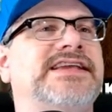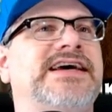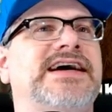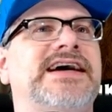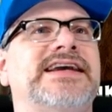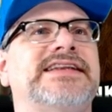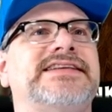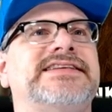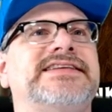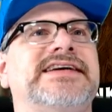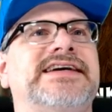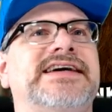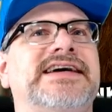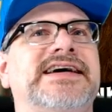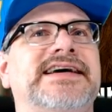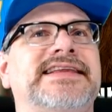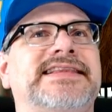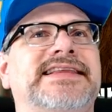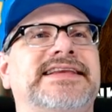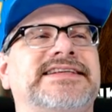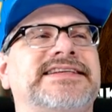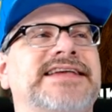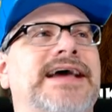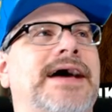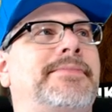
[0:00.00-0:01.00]
not uh, at
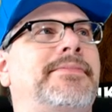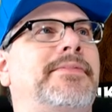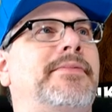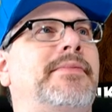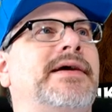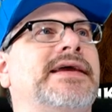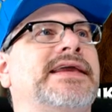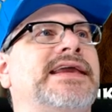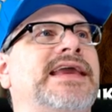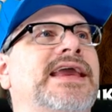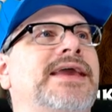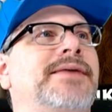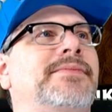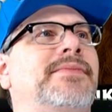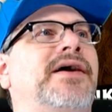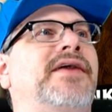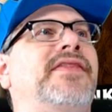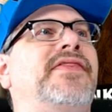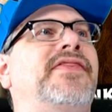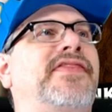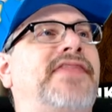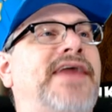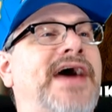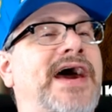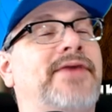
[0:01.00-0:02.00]
the top of my game
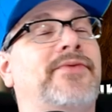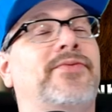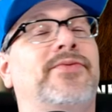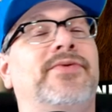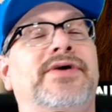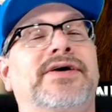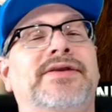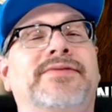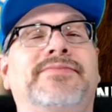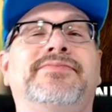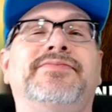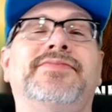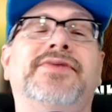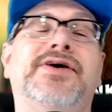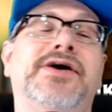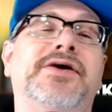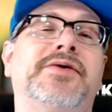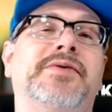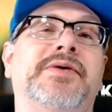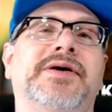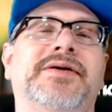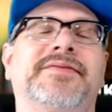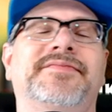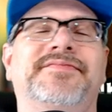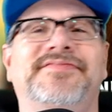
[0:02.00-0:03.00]
on that one. Oh
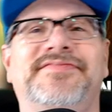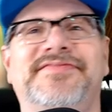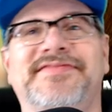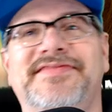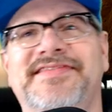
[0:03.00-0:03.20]
well.